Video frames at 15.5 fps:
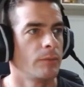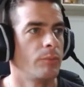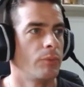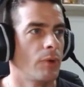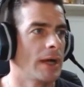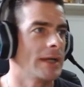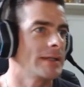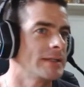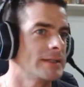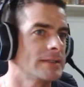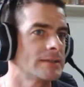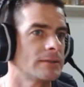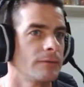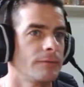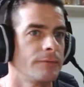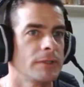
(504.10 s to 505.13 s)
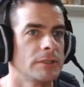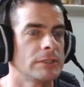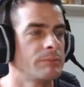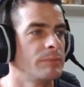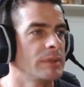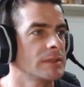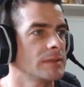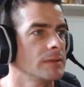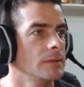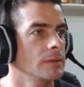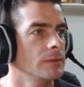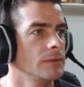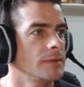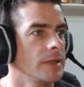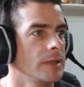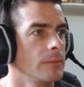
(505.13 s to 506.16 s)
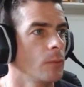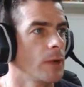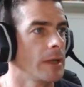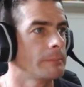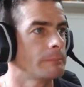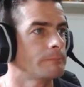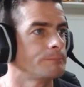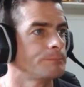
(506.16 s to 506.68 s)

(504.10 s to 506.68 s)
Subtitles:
brightness of each pixel the same way,